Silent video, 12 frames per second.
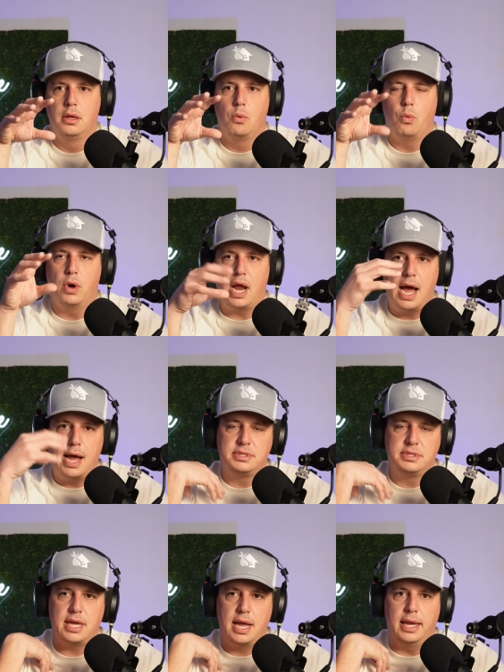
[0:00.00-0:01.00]
What I'm
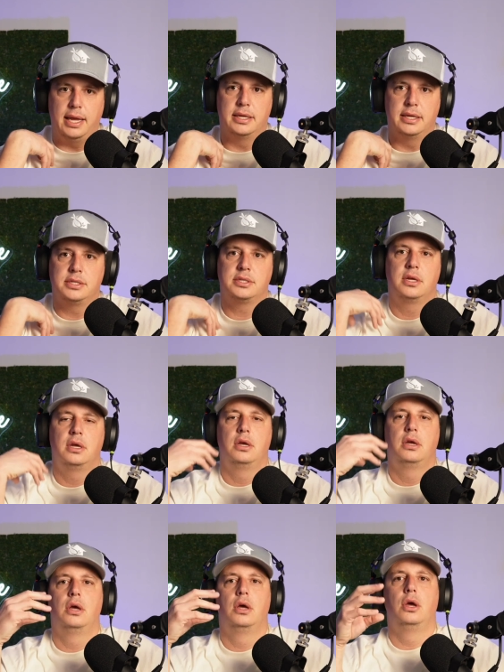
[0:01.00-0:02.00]
saying is
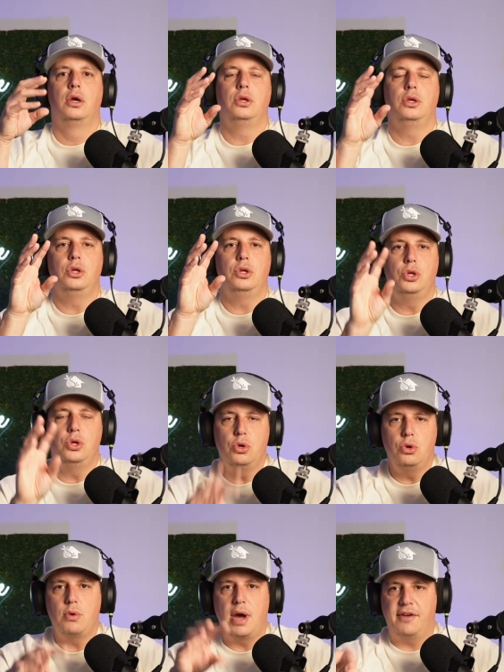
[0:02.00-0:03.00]

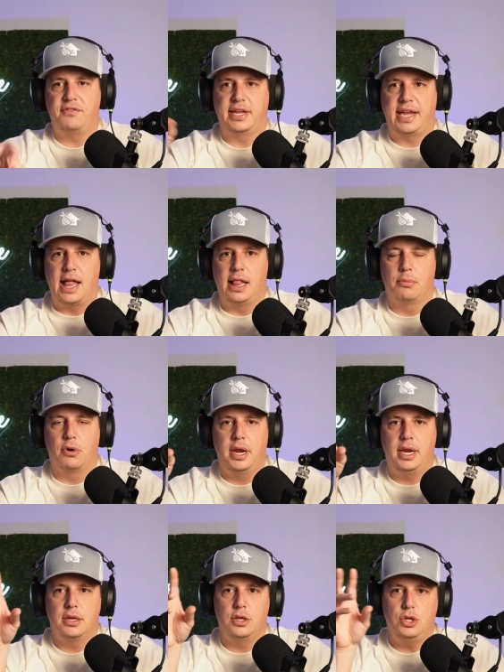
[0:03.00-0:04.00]
you have to
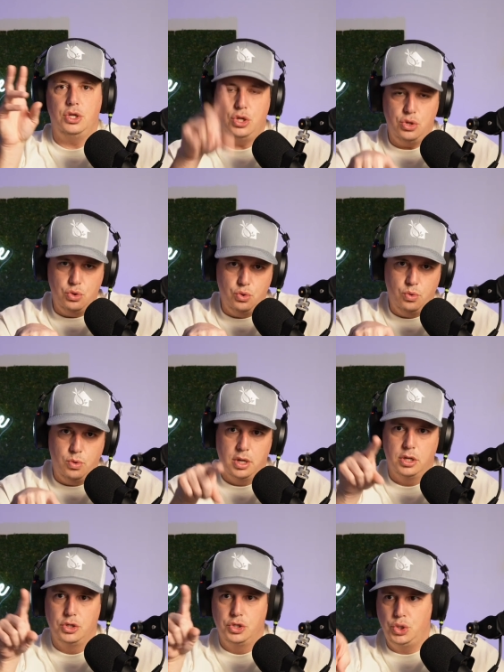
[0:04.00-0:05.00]
calibrate you
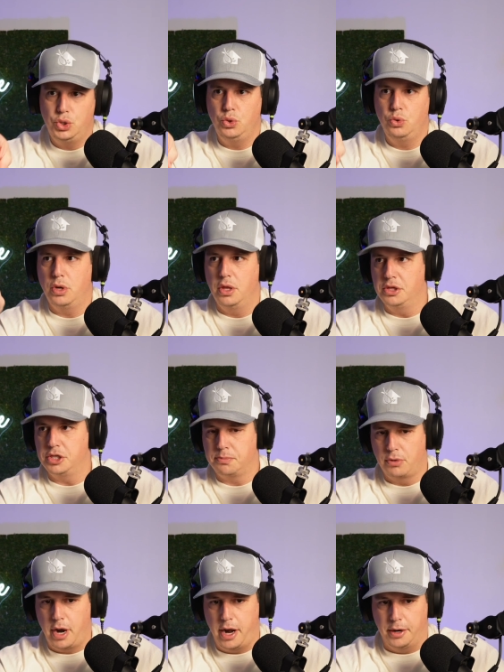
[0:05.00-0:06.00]
to the
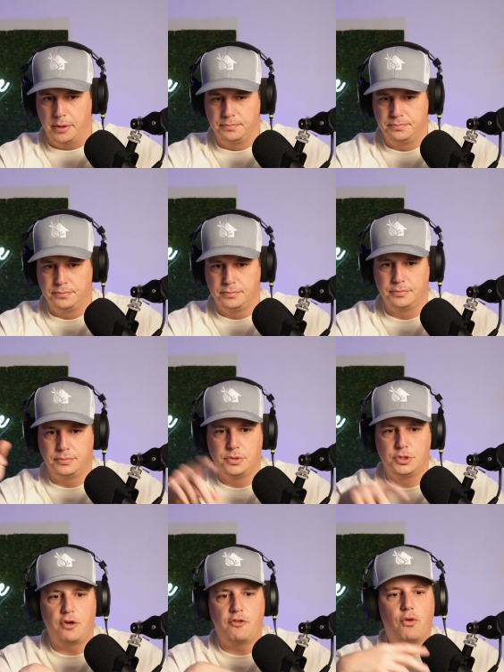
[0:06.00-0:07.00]
sprayer.
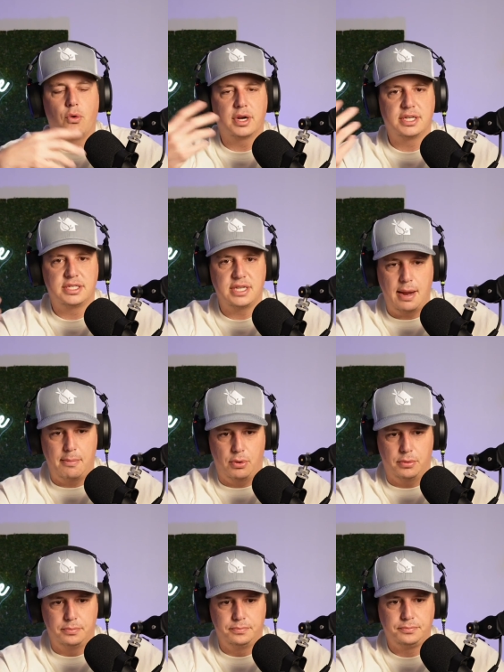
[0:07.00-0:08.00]
So for
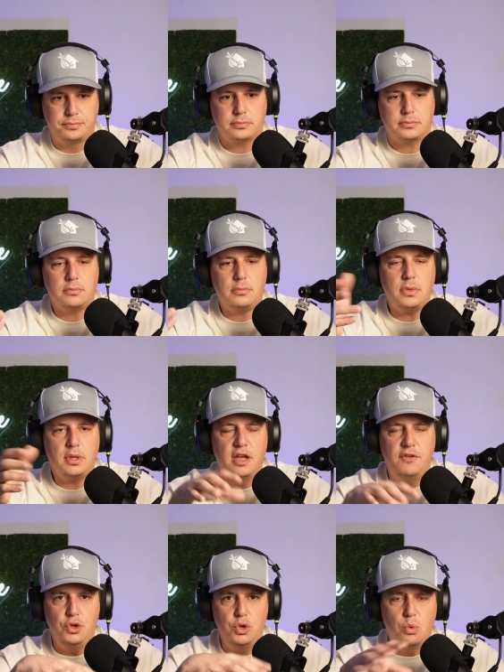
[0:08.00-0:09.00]
example, if
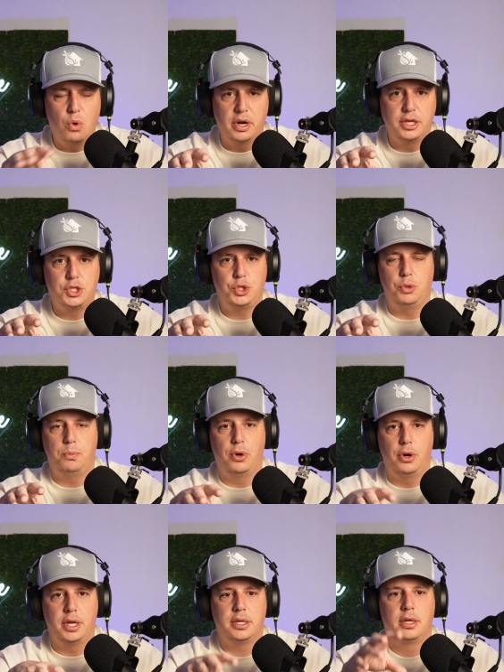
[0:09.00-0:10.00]
you wanted to
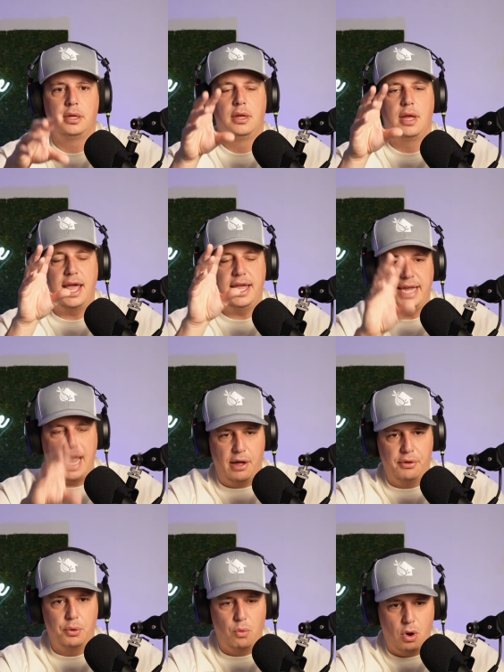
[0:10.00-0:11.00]
put a
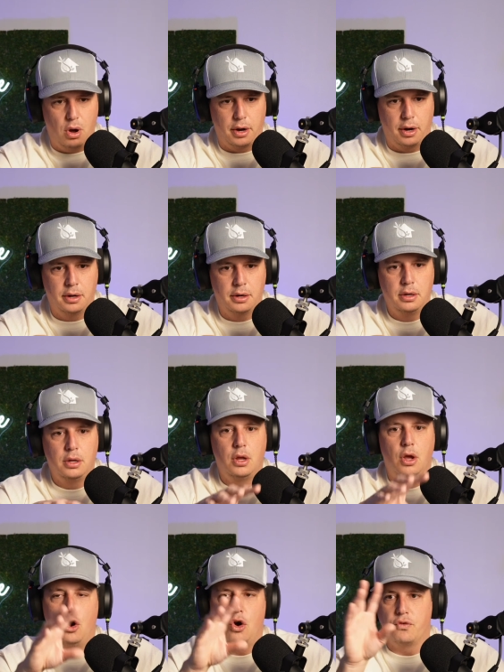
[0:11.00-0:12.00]
gallon of water
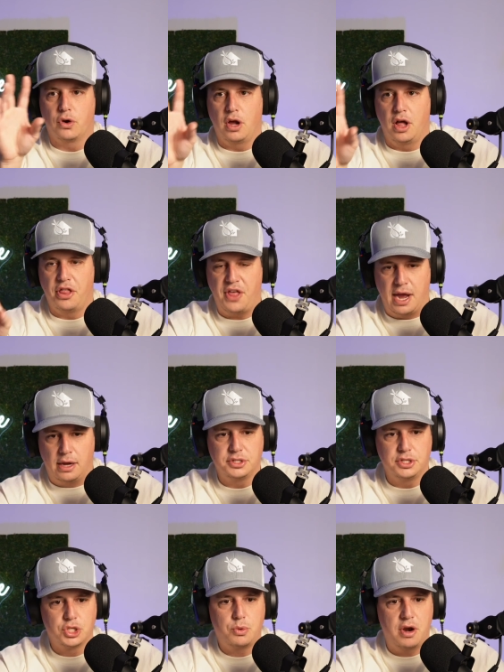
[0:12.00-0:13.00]
over 1,000
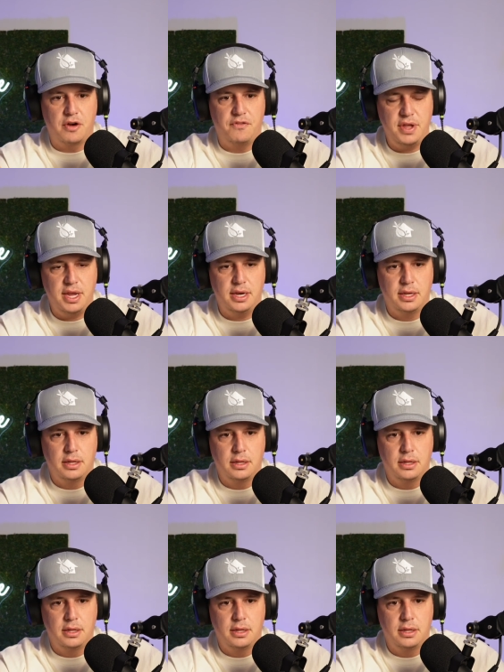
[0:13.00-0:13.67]
square feet,